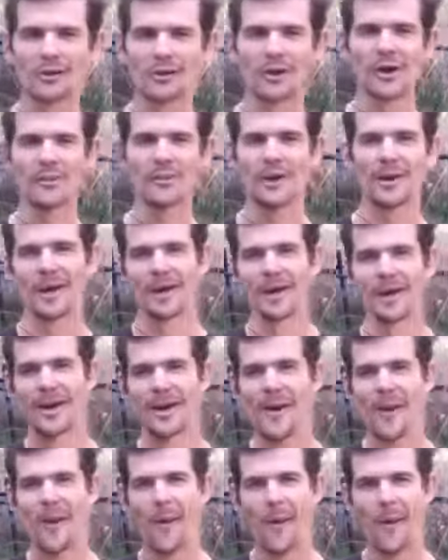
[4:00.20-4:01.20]
what he's on about.
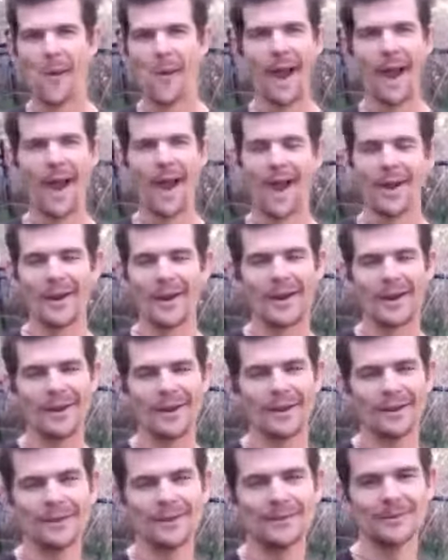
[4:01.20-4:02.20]
And
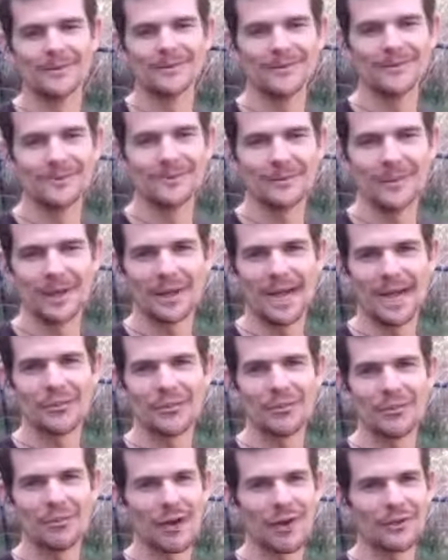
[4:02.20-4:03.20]
uh, when it
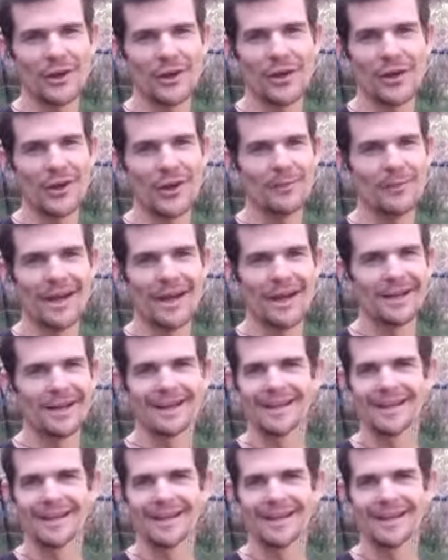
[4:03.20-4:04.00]
comes to breatharian, man,